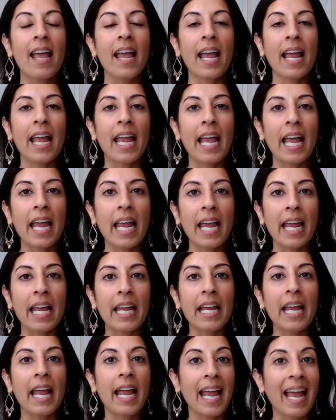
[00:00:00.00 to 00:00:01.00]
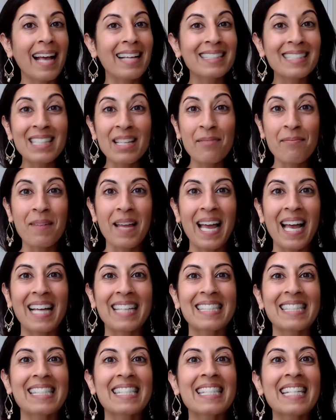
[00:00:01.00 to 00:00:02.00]
a handsome man
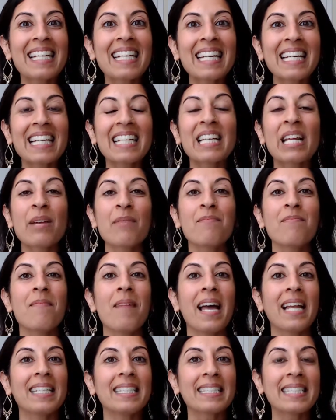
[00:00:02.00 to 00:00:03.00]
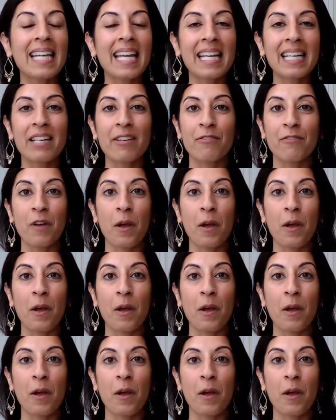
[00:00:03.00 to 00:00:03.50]
sitting in a meditative